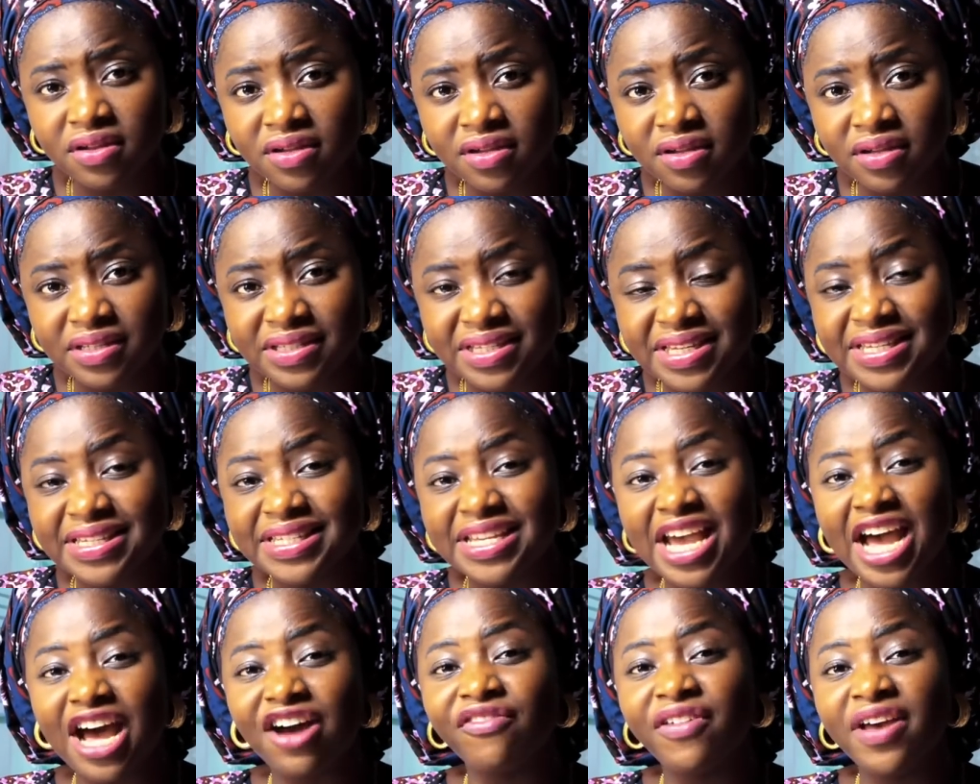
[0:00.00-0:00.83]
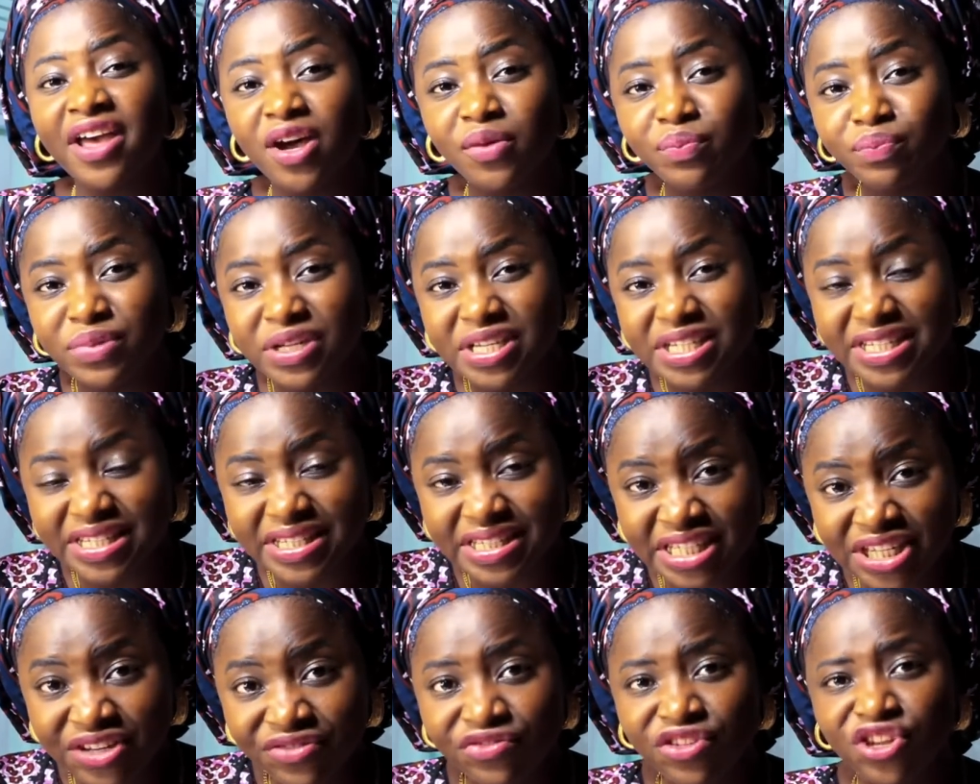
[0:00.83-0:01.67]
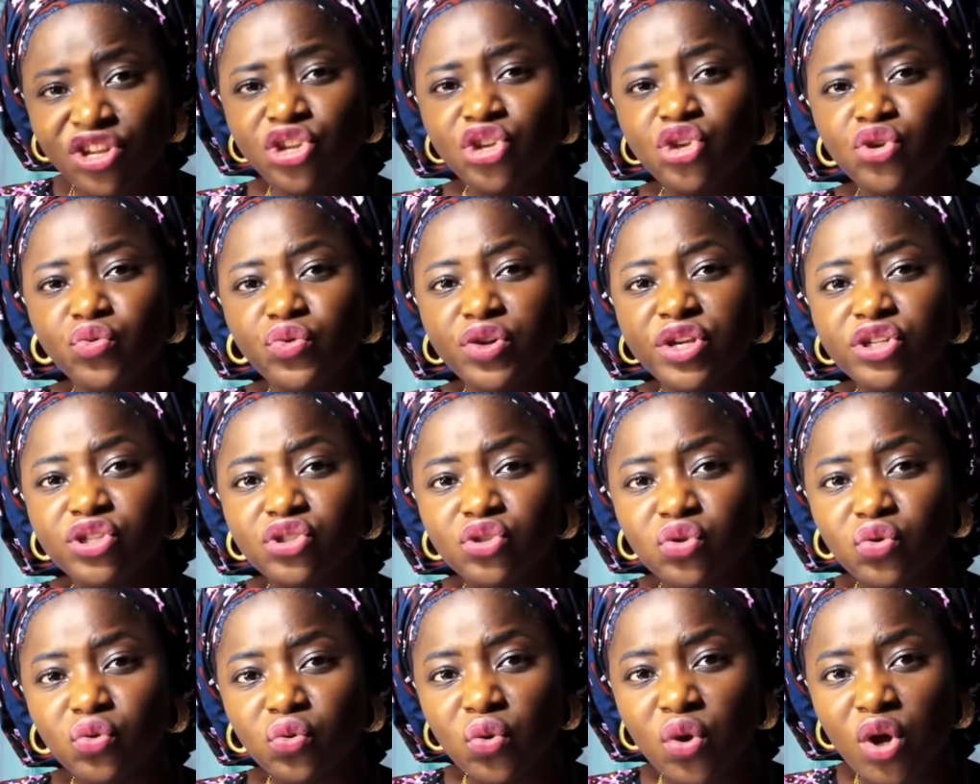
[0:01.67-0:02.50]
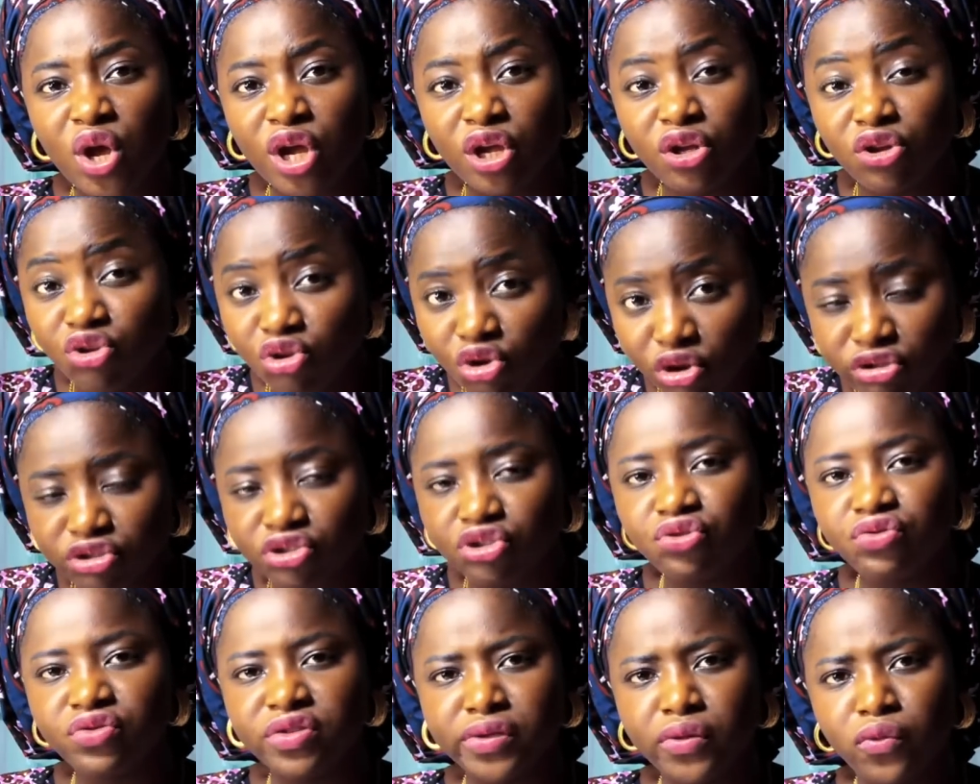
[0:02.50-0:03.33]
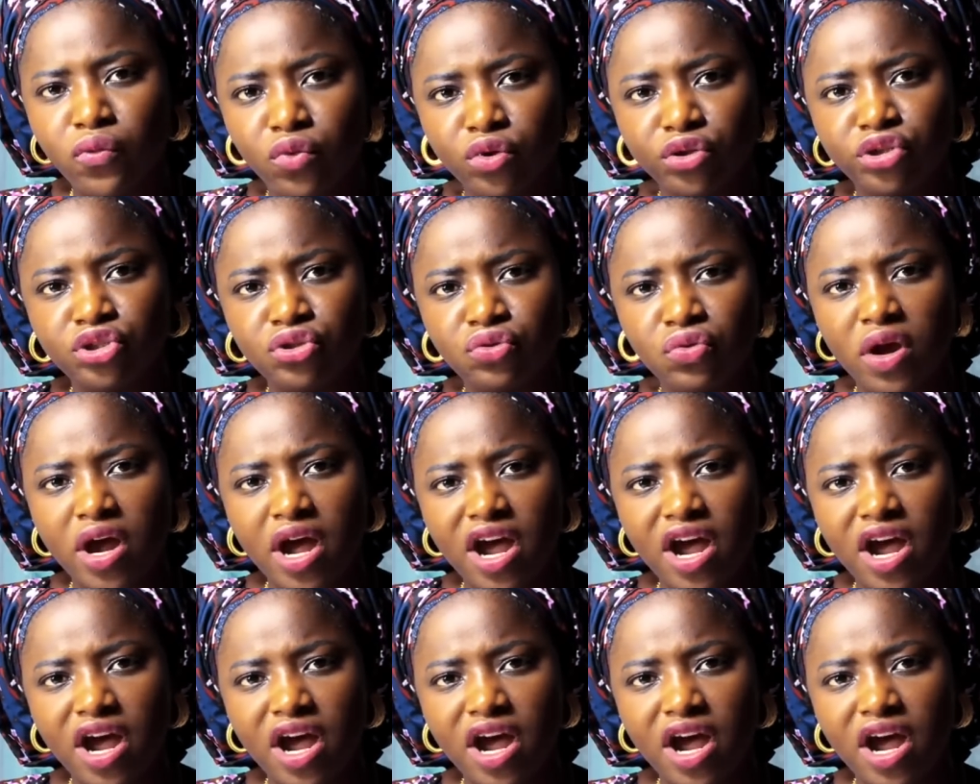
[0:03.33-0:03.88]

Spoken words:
Since they have helped in deceiving you into not using what you